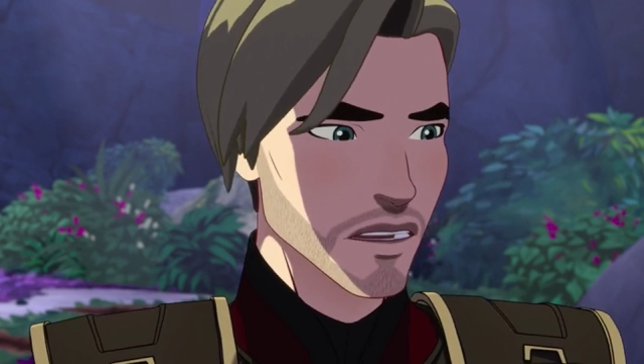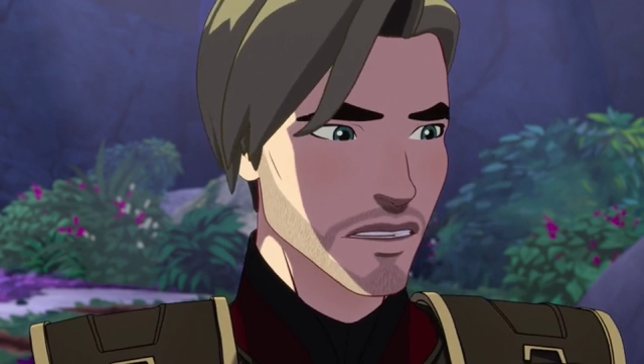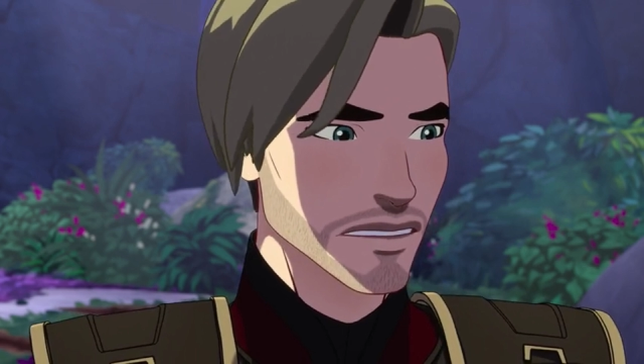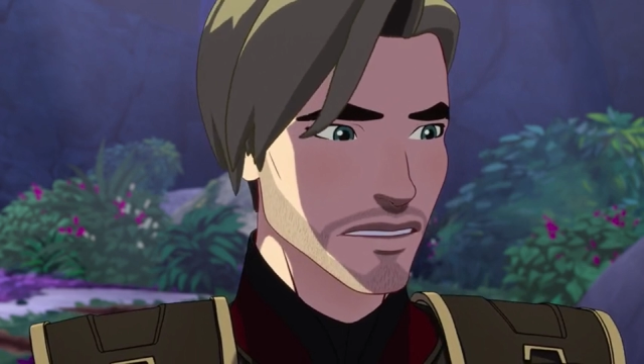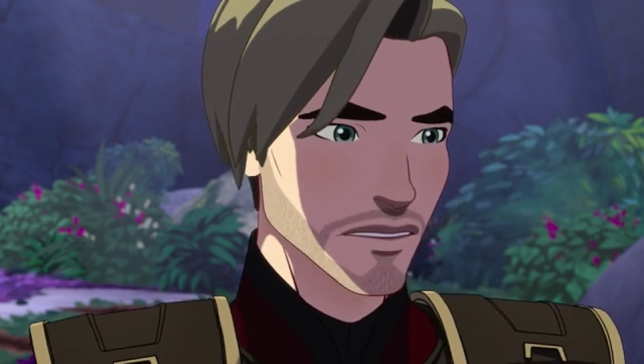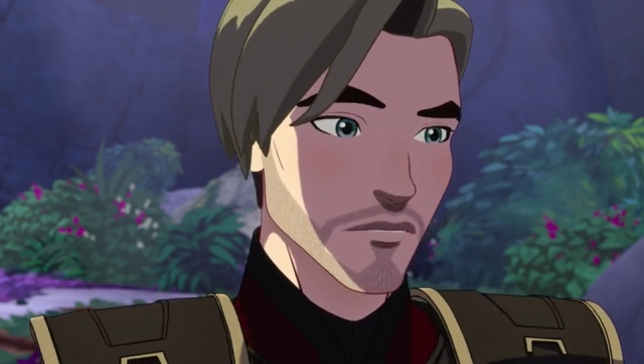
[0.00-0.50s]

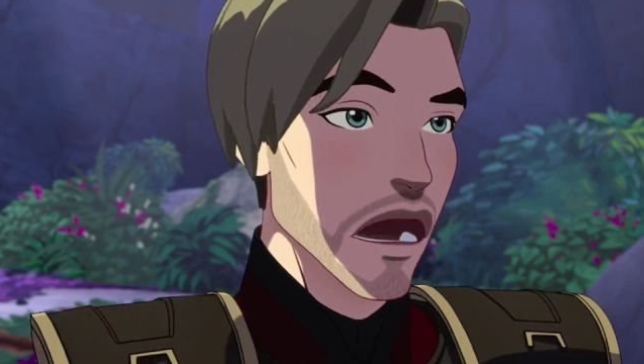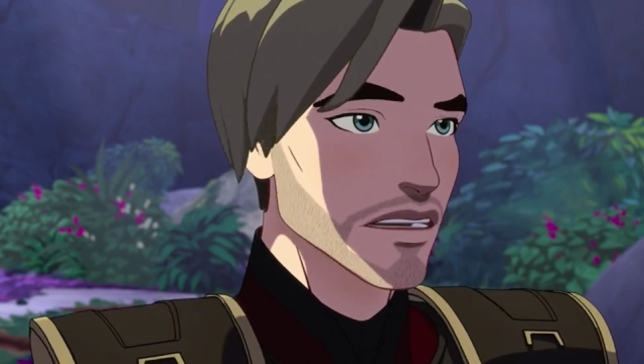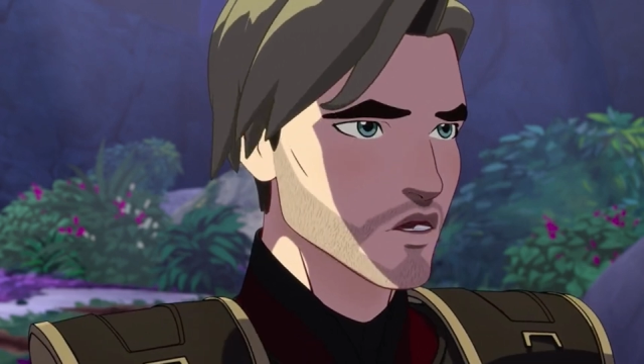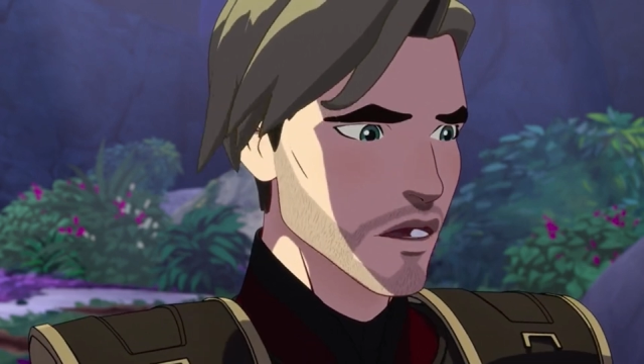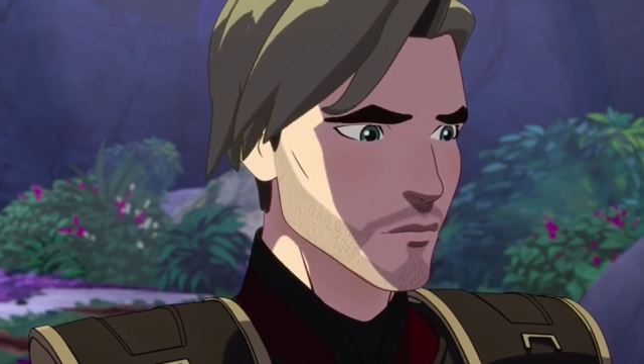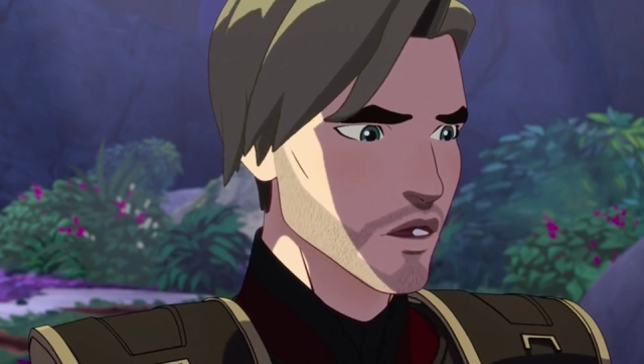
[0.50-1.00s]
like an
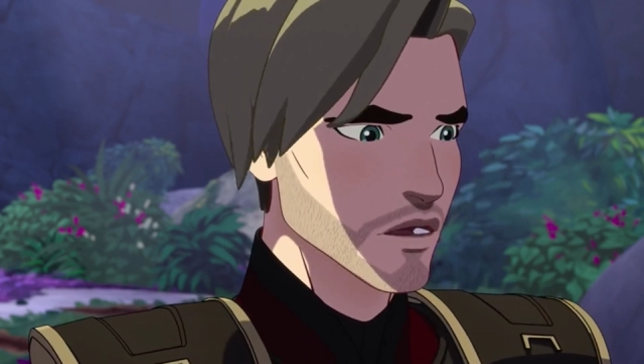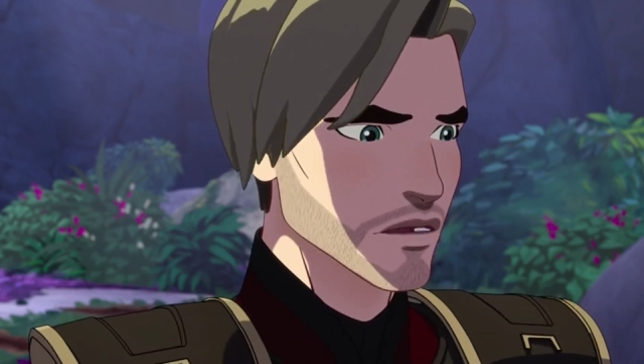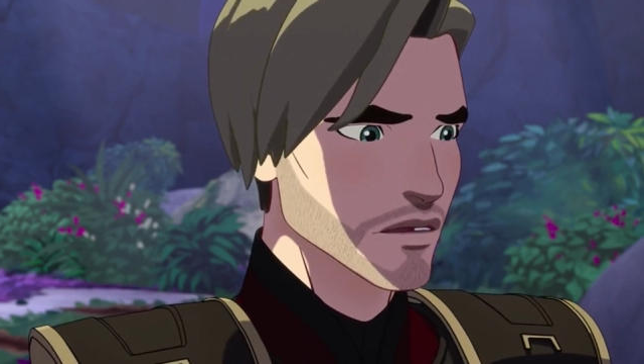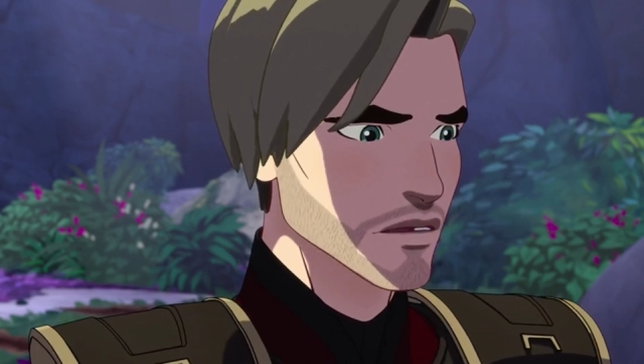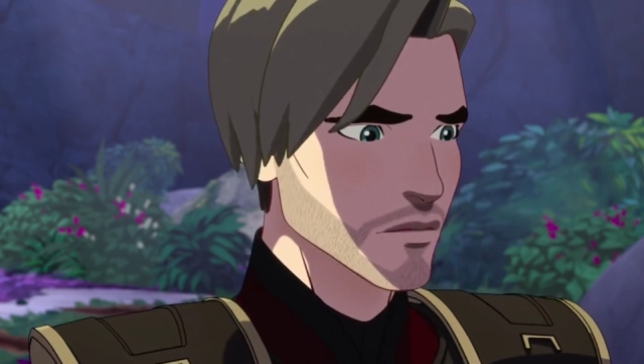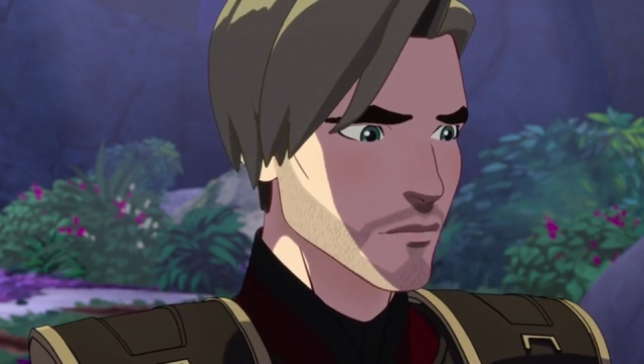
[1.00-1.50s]
infection, but
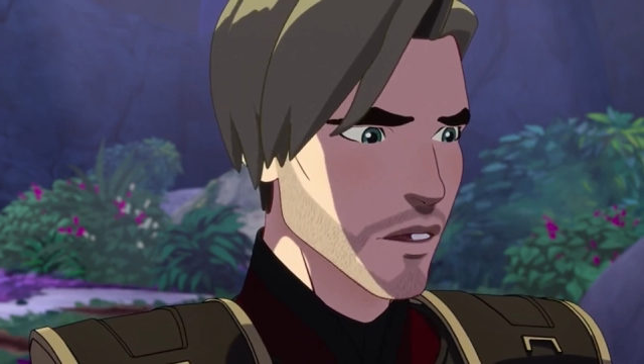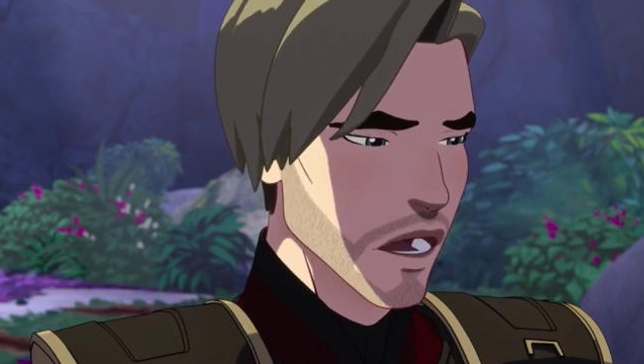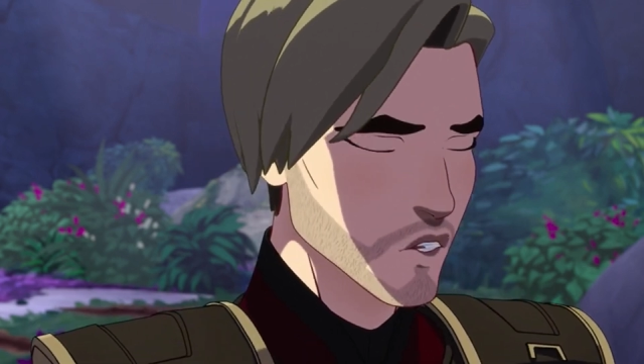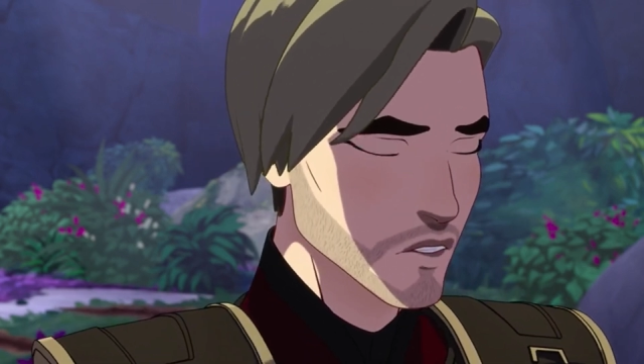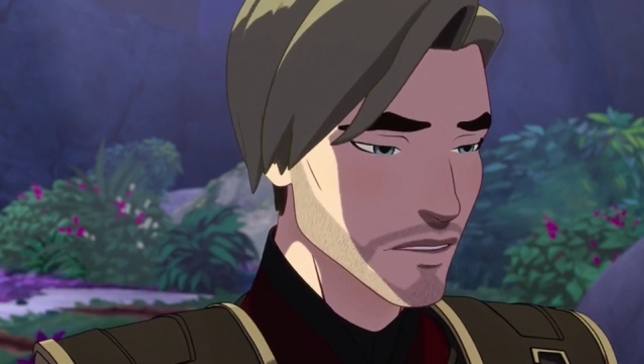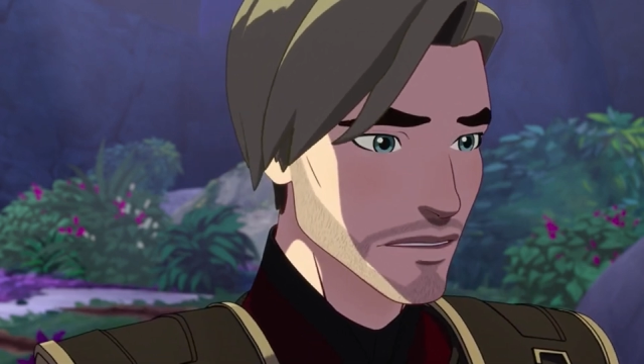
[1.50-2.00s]

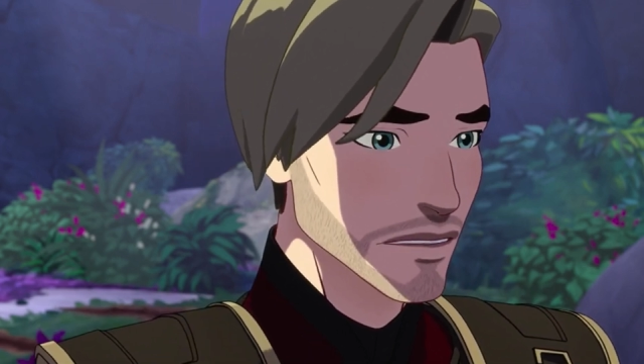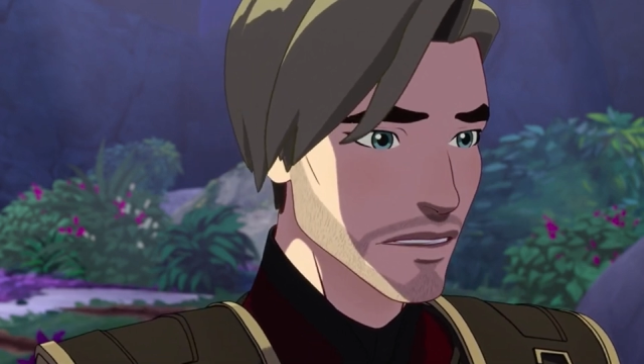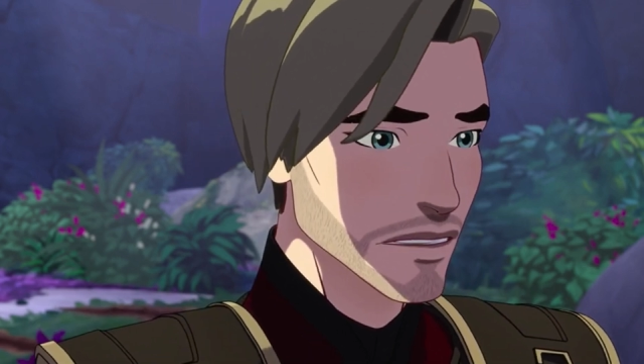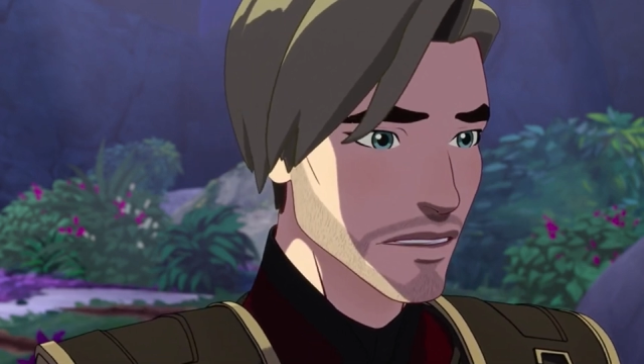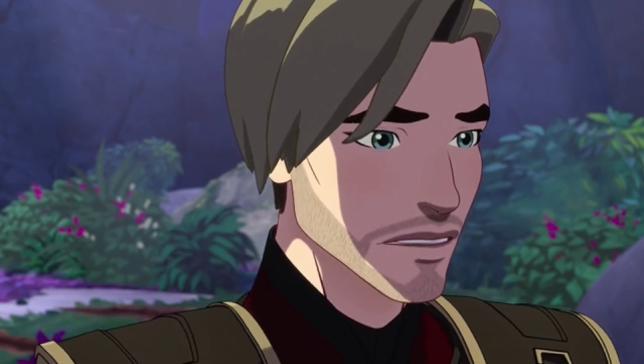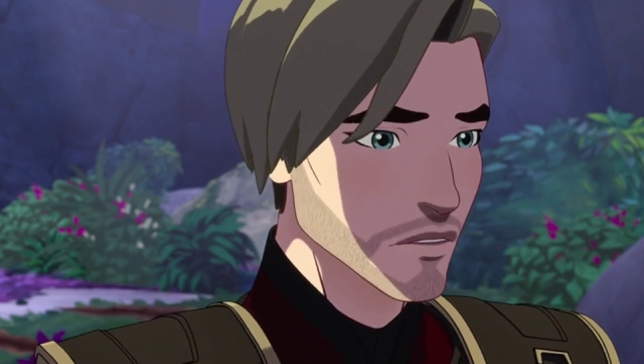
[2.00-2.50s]
magic
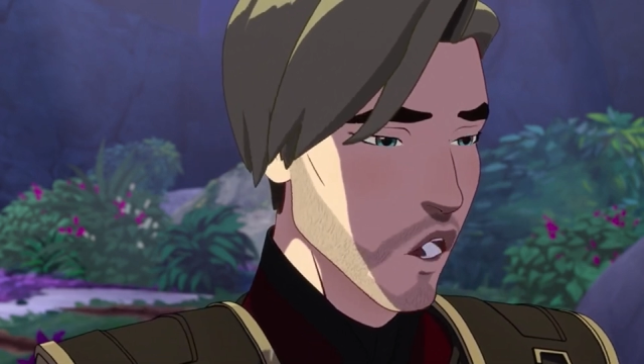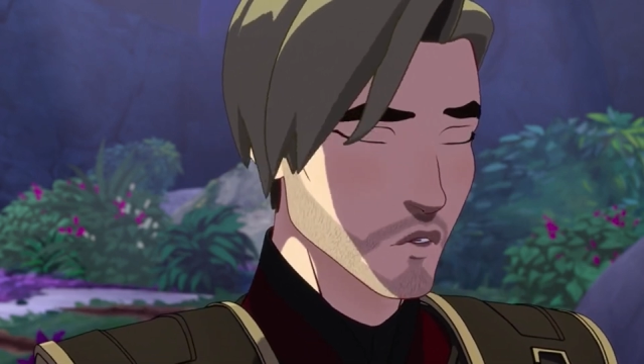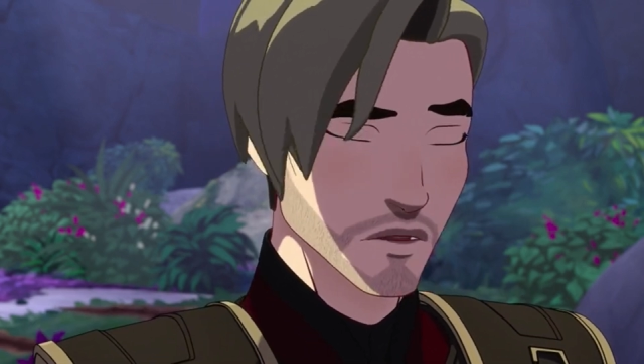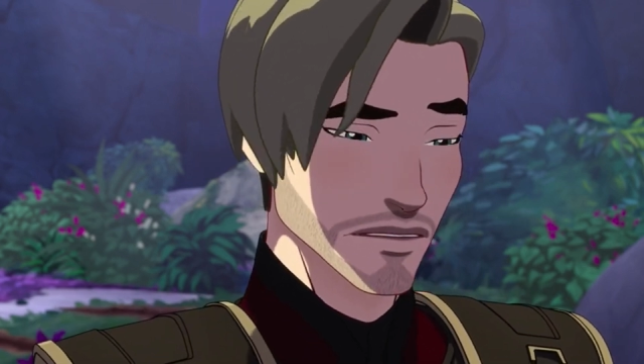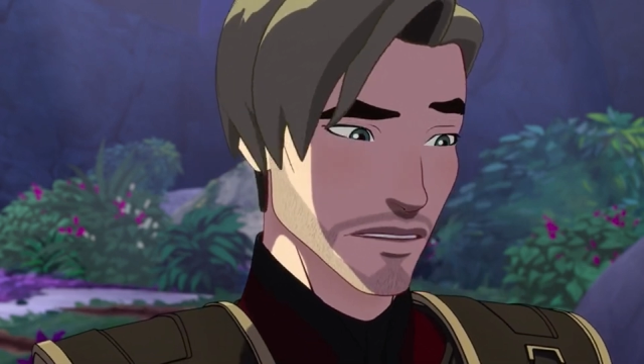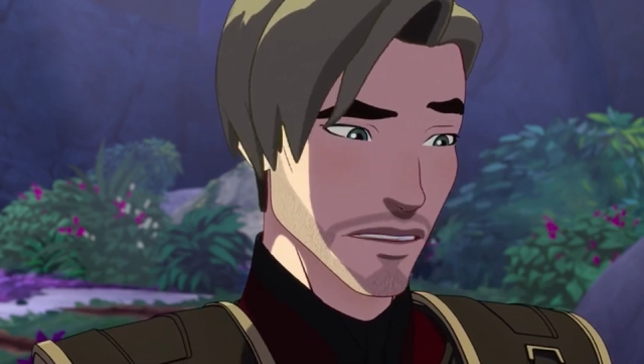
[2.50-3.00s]
and
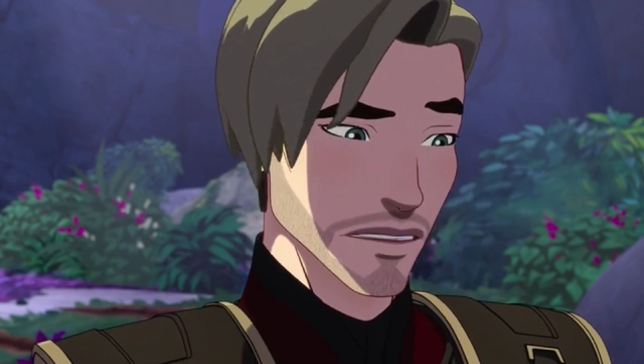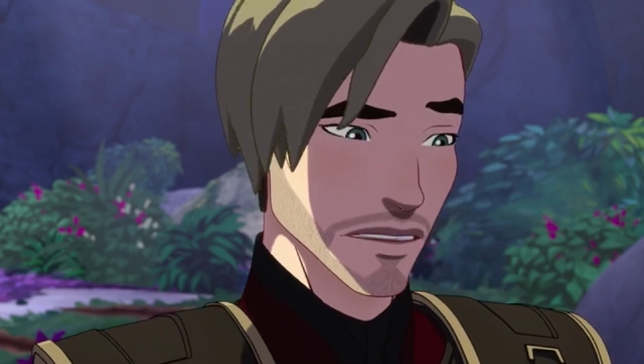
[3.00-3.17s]
gross.